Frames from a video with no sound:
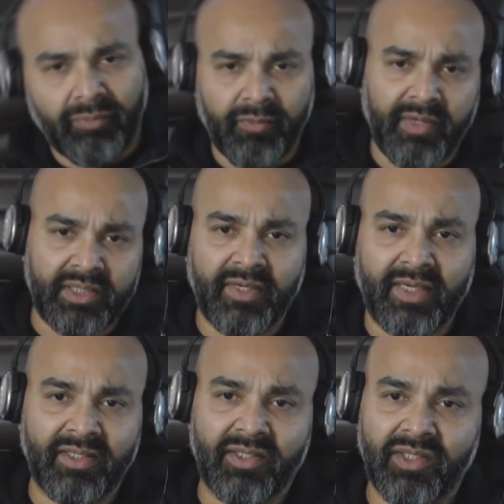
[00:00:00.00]
reflective
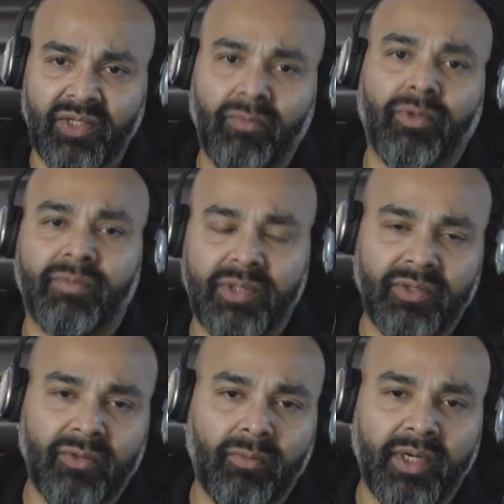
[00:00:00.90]
analysis, what did we
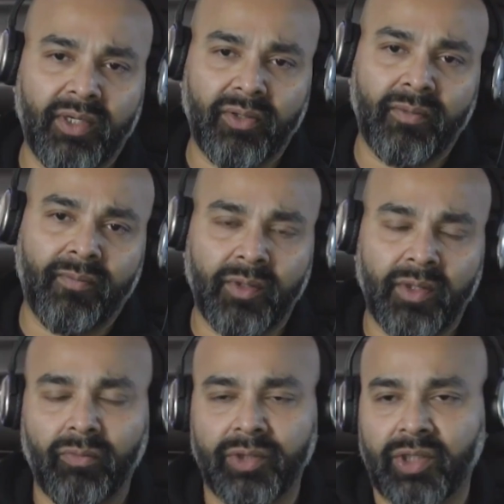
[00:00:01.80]
do well?
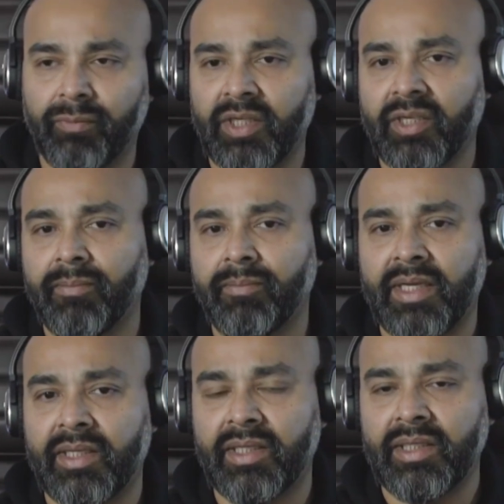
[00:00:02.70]
What could be done
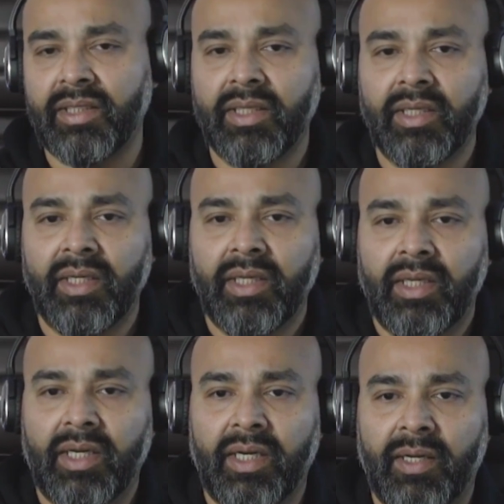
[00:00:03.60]
better?
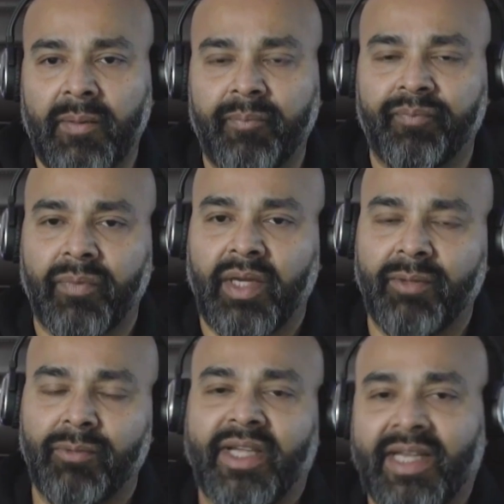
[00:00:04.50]
And
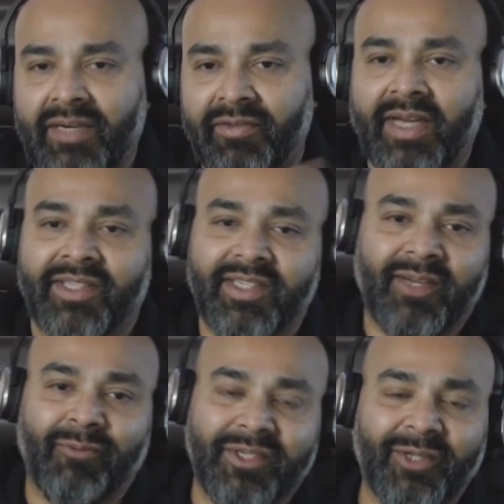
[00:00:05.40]
it was that kind of analysis
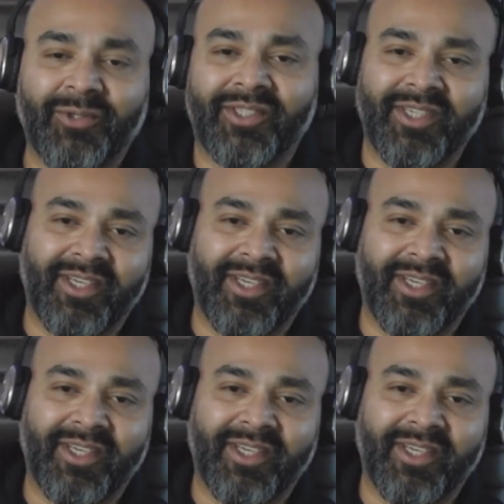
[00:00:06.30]
that results in